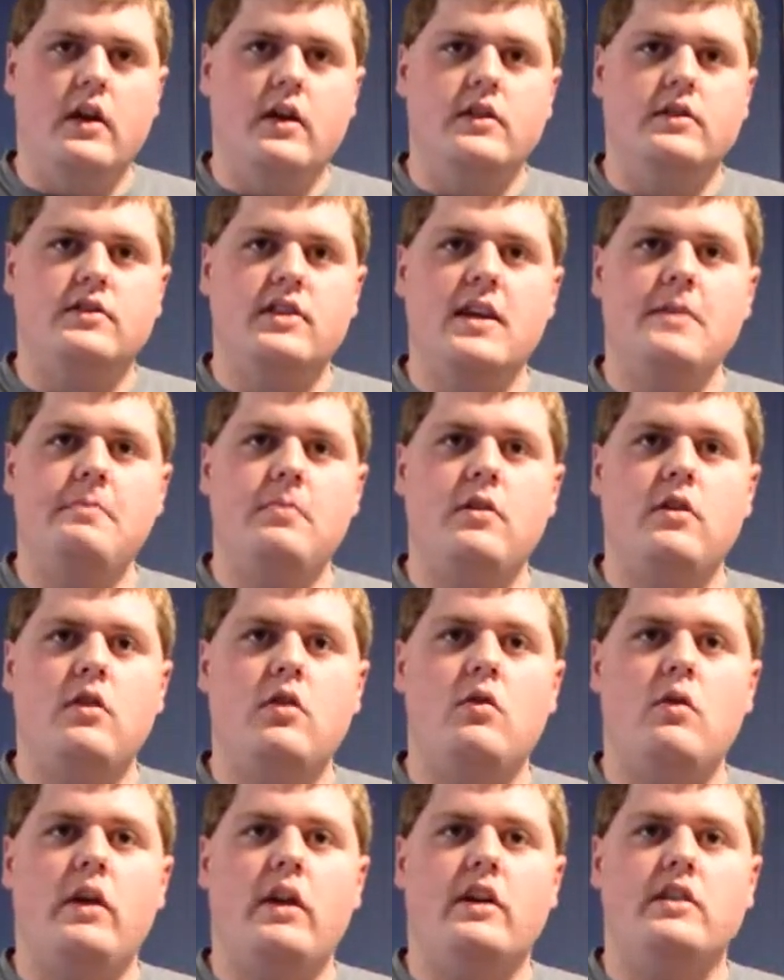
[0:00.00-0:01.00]

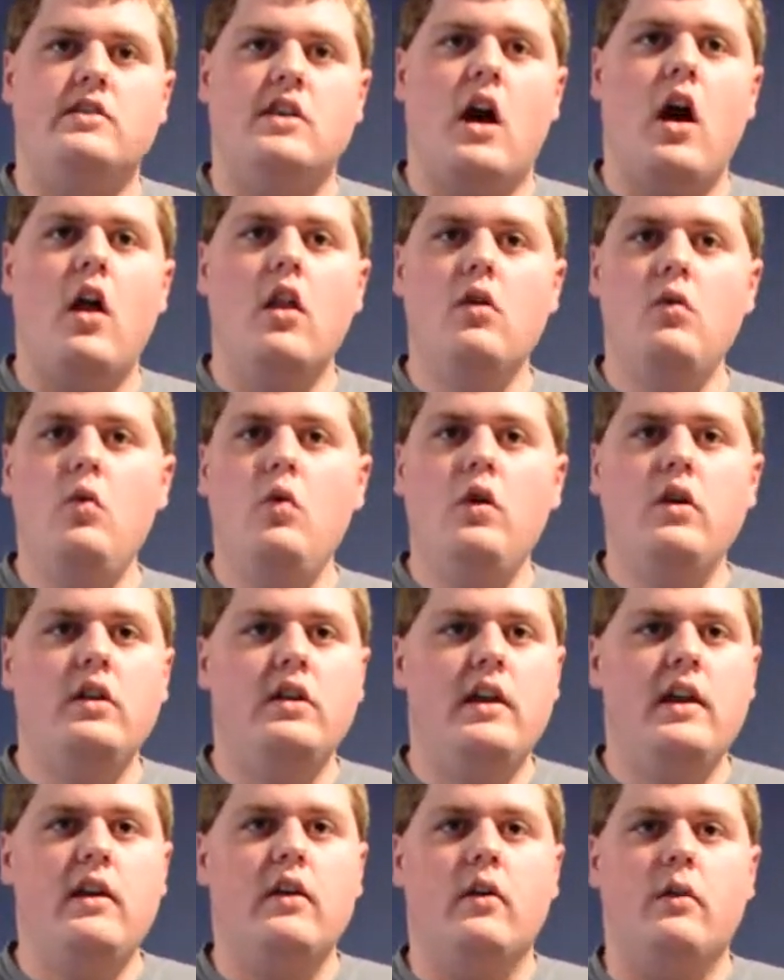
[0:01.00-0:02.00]
CPU, and it's an all-in-one
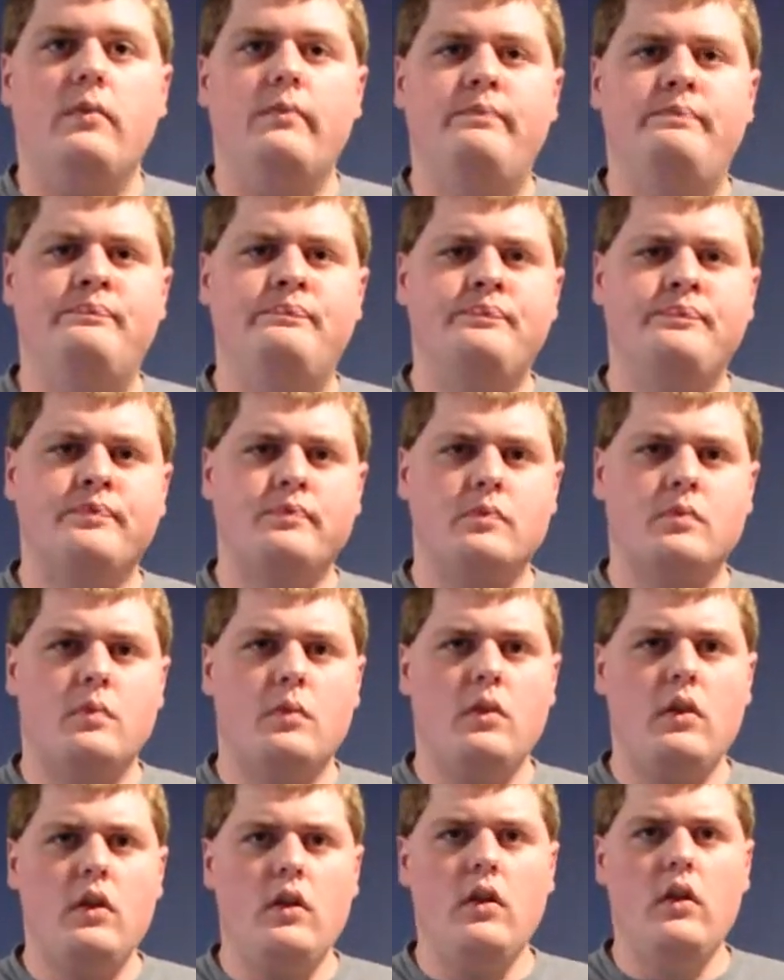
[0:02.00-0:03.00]
deal.
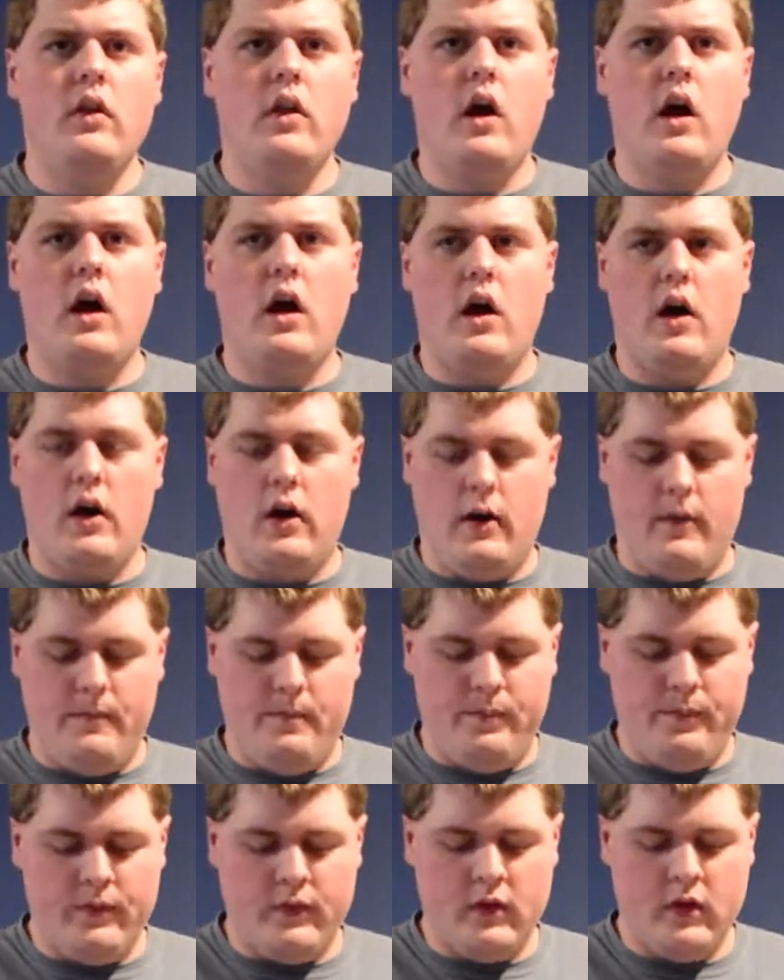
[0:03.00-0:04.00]
The
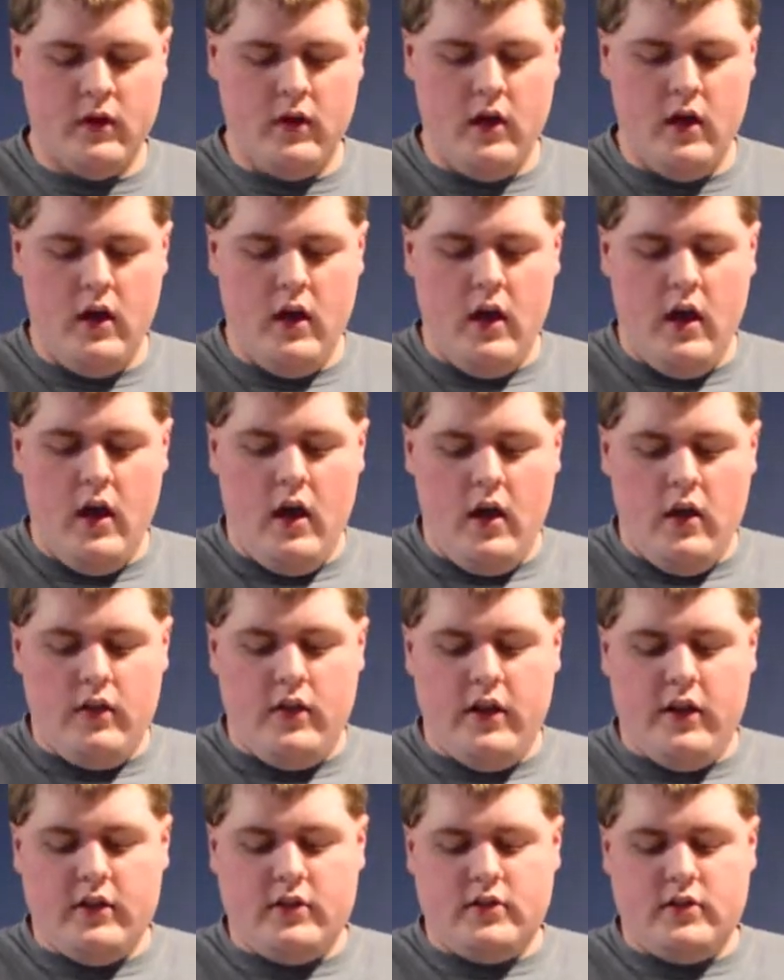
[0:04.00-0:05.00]

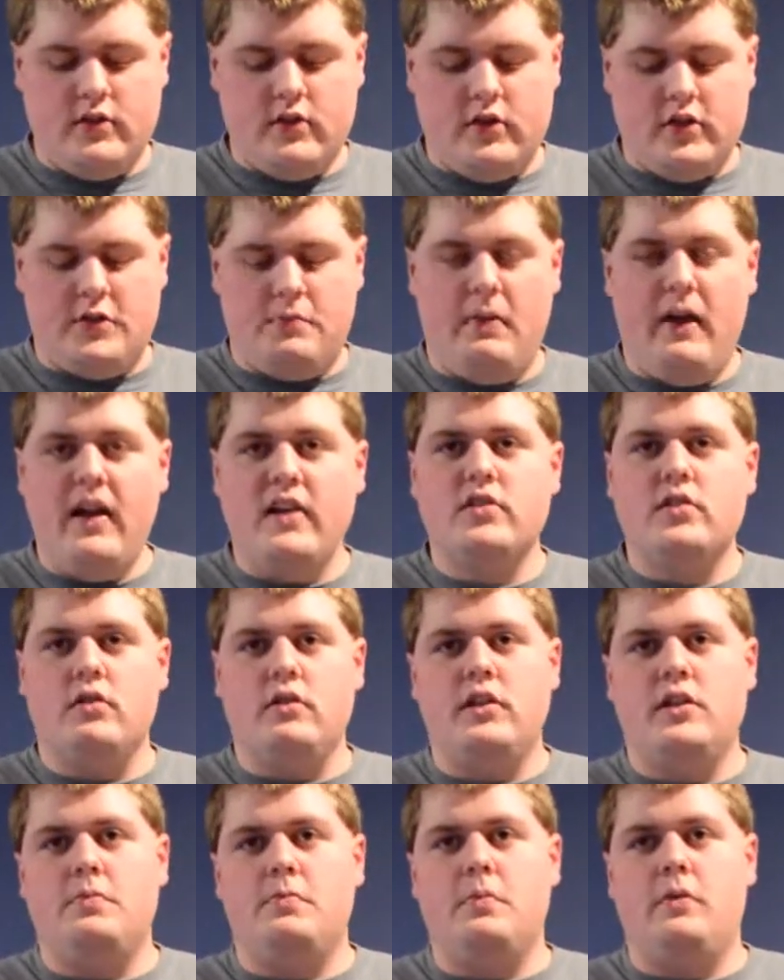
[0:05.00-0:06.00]
specs on
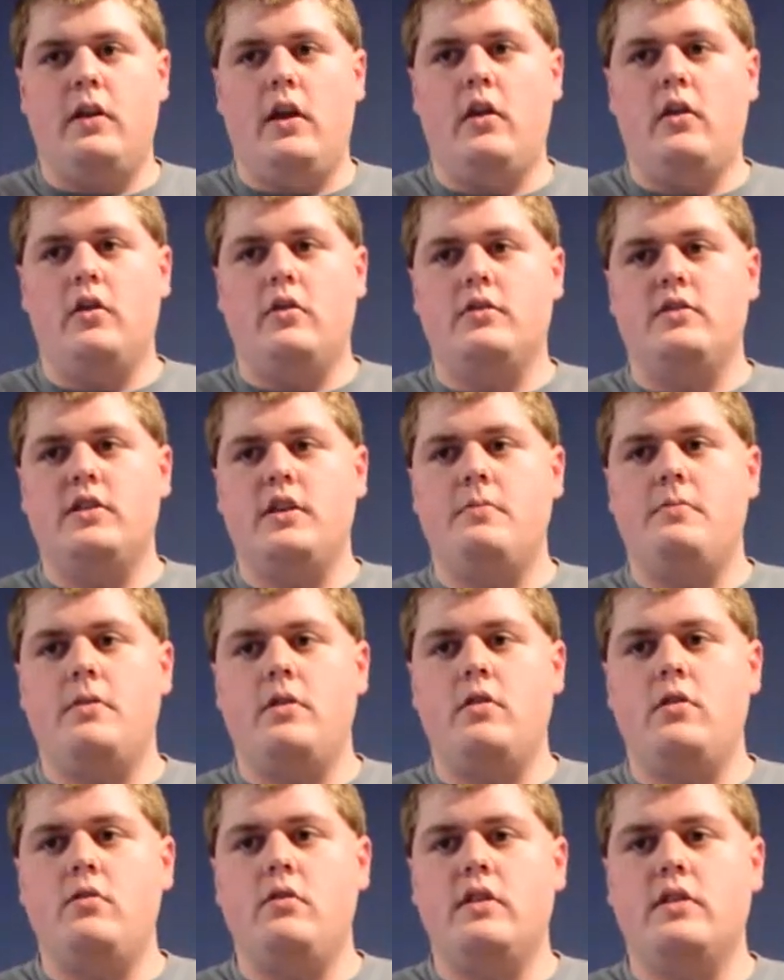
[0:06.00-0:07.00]
this particular
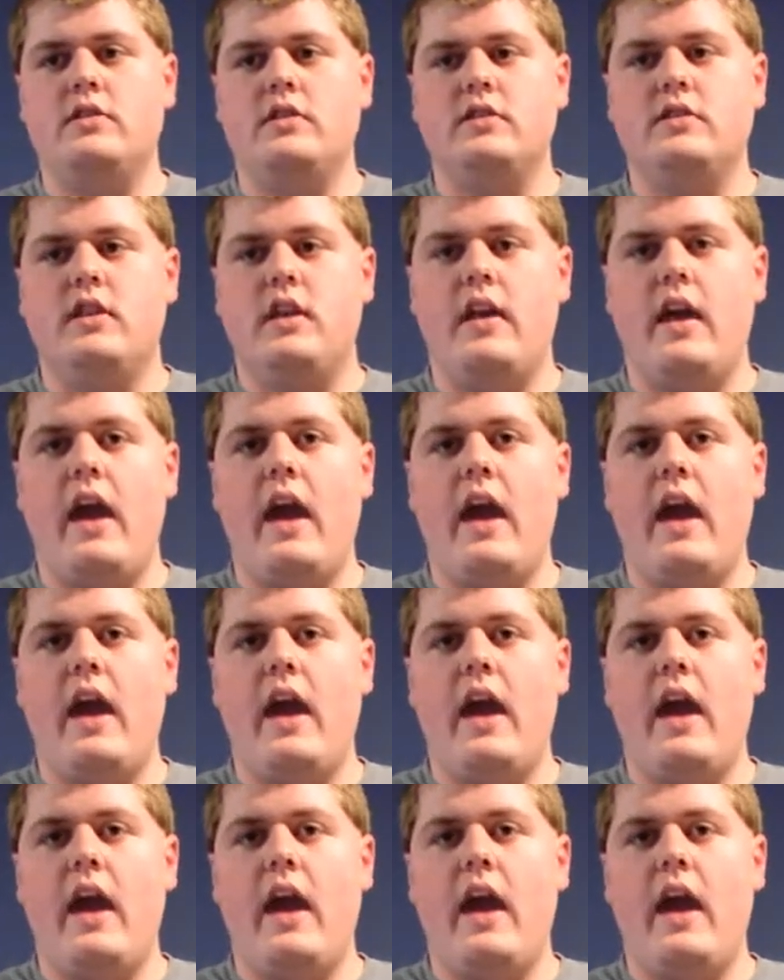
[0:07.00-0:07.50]
CPU, this is the